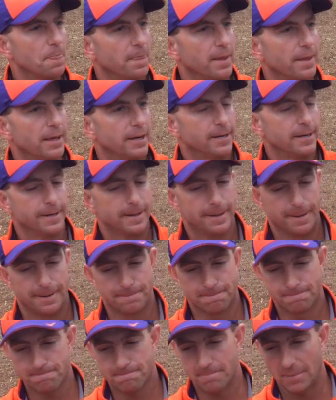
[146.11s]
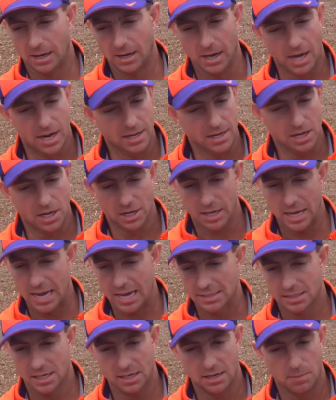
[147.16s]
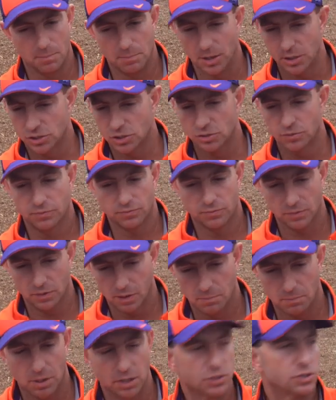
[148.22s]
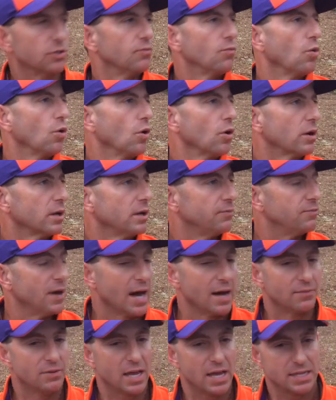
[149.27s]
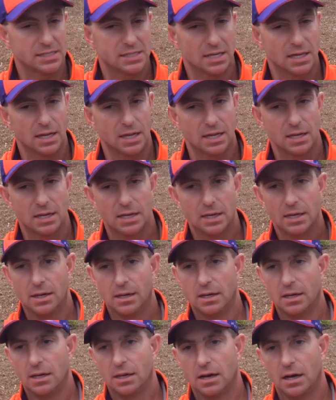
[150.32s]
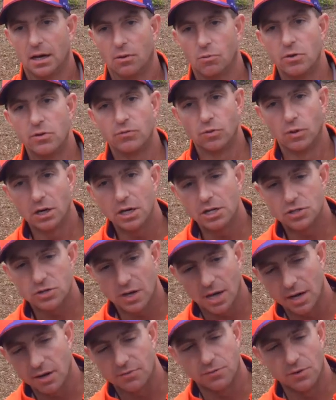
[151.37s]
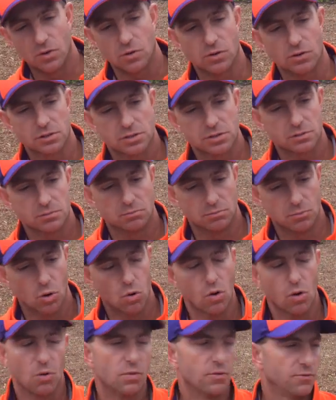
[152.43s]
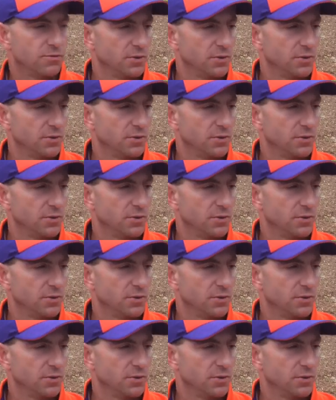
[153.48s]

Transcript: And a lot of young guys getting a bunch of work. And 5 days in, we've really tried to focus more on the